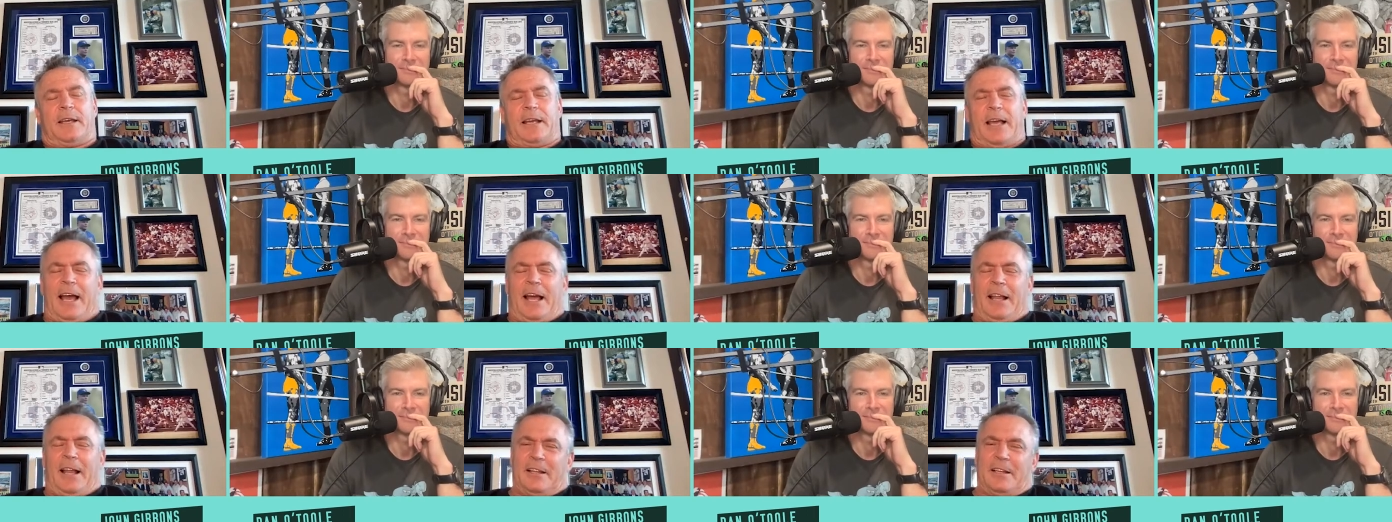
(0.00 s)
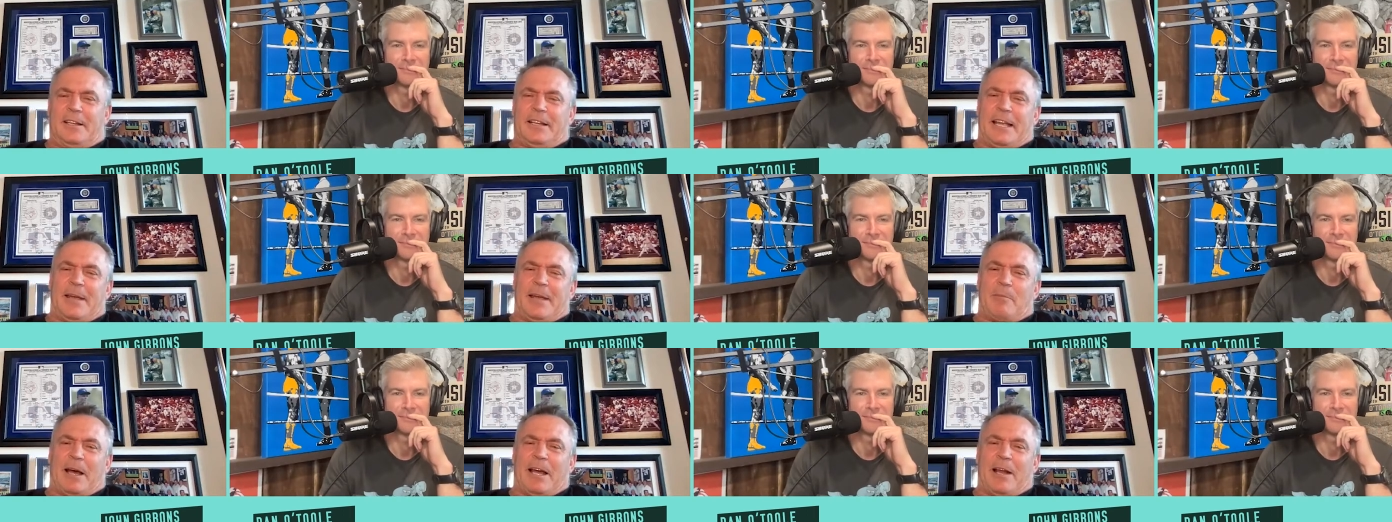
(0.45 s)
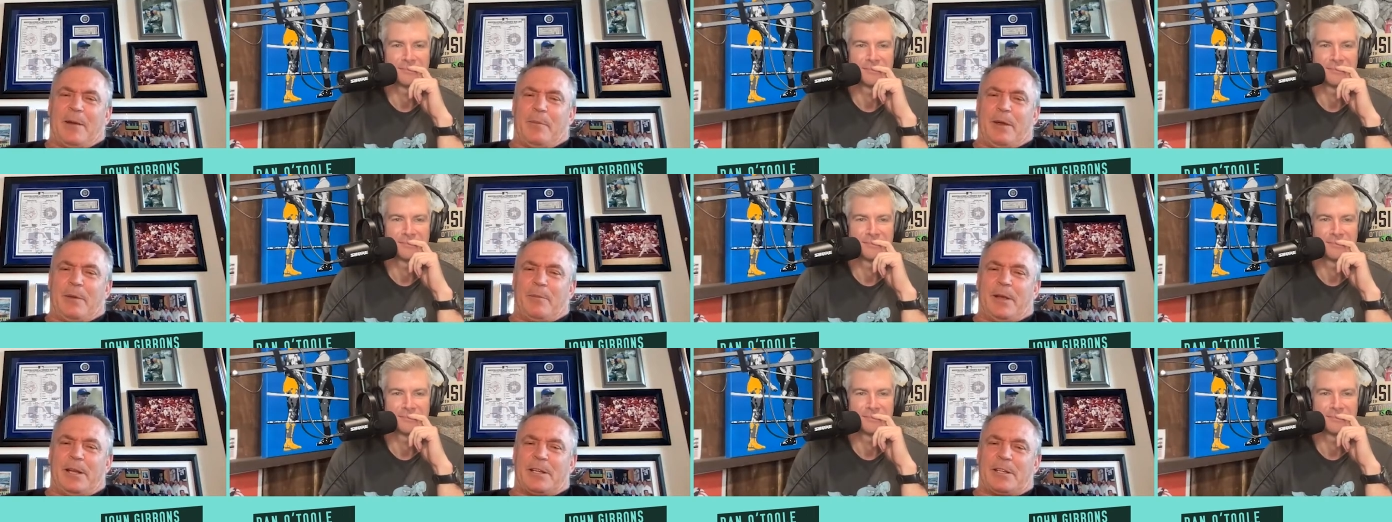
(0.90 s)
Speaker 1: Halladay might have
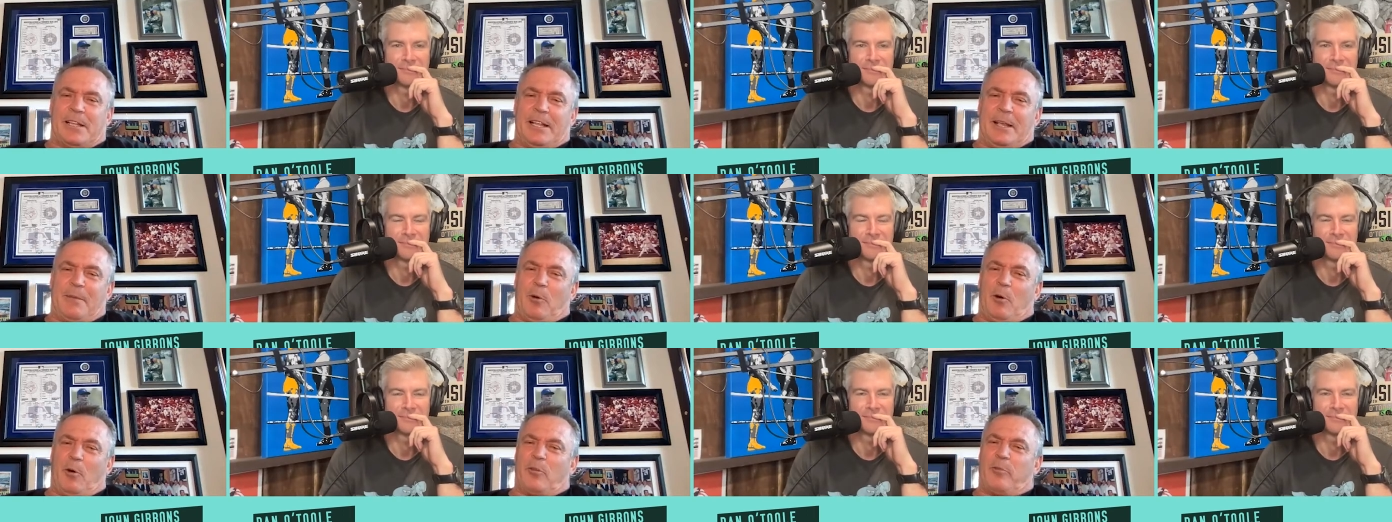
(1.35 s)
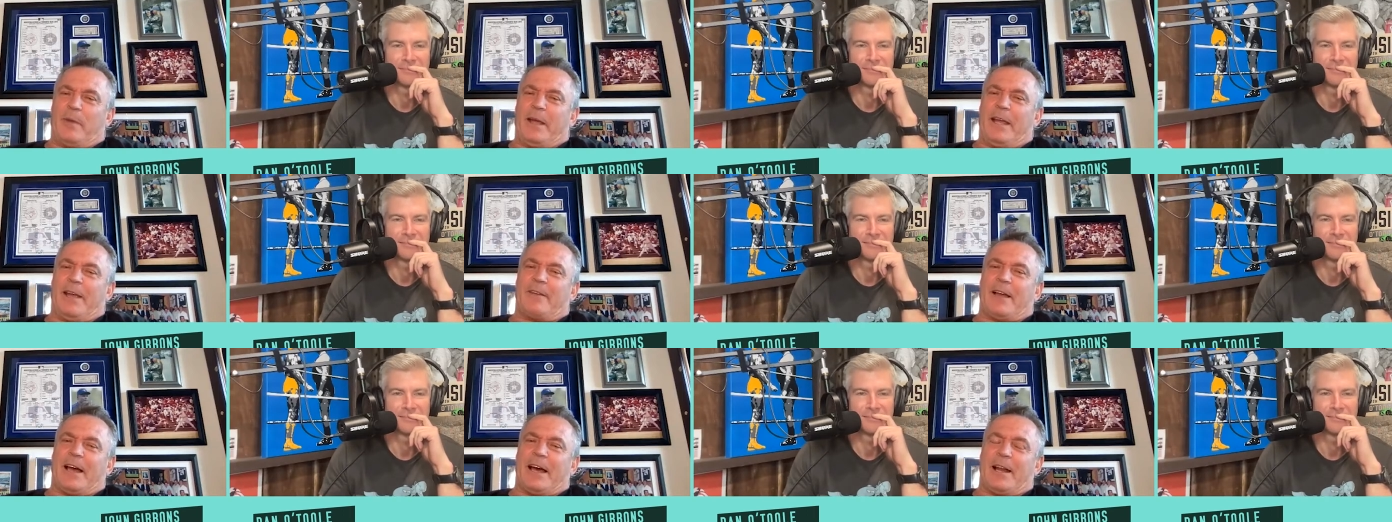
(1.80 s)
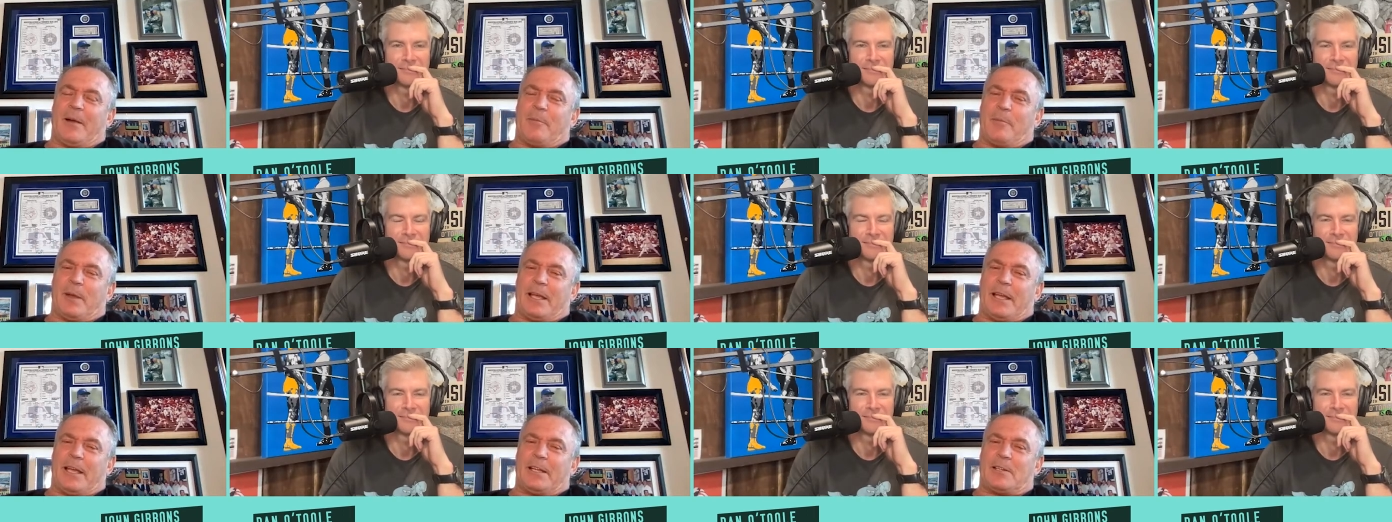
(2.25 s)
been pitching. They both may have got
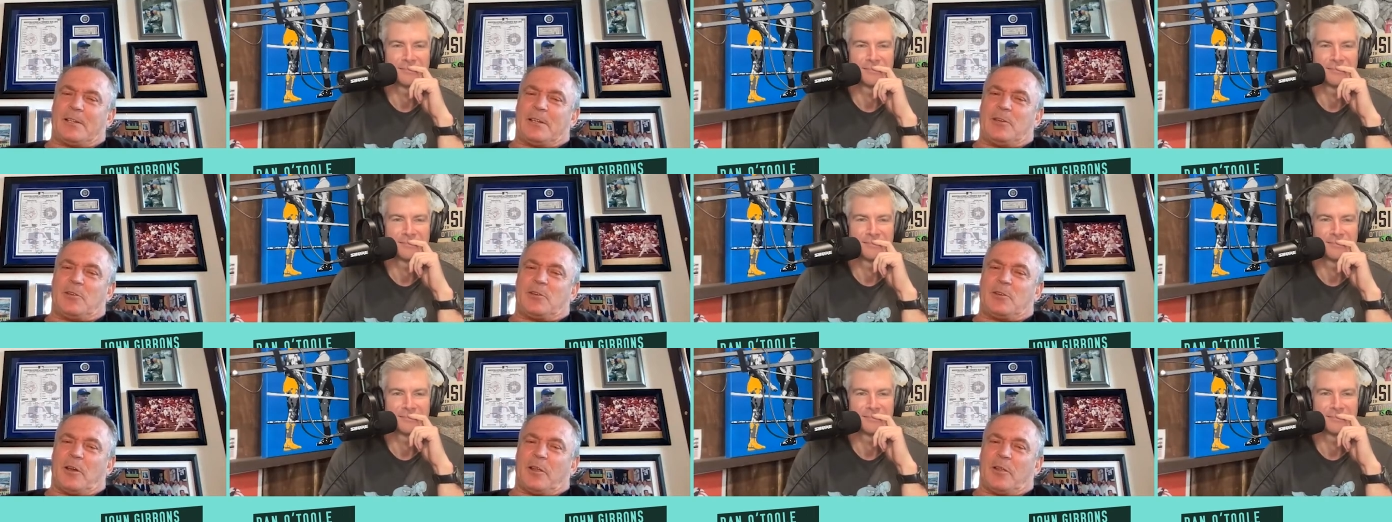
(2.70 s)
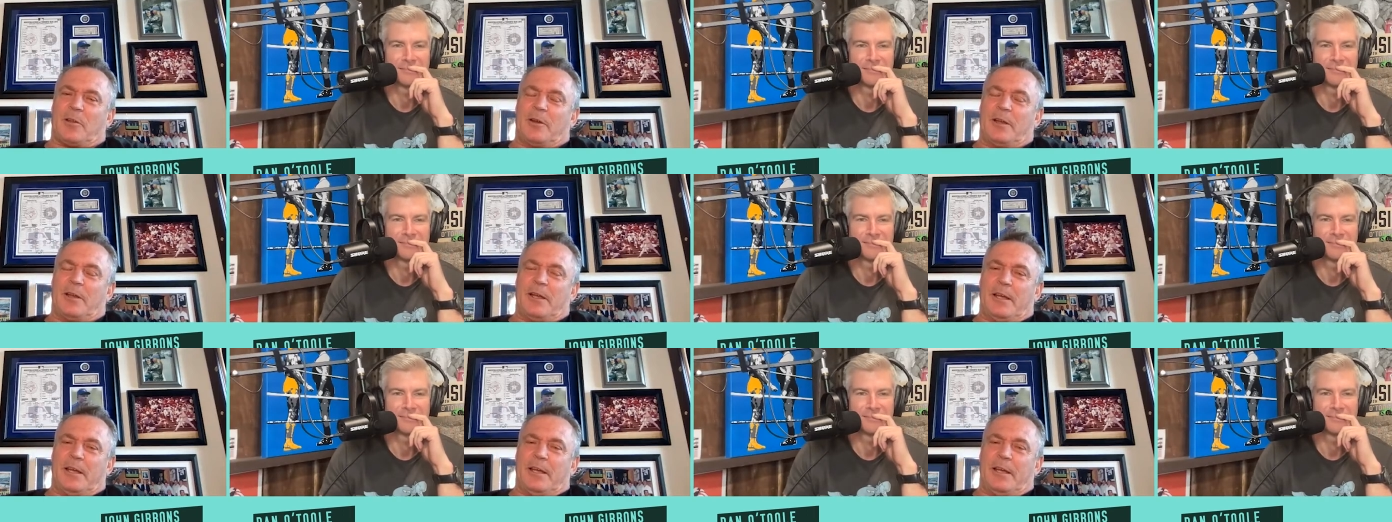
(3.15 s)
up against each other,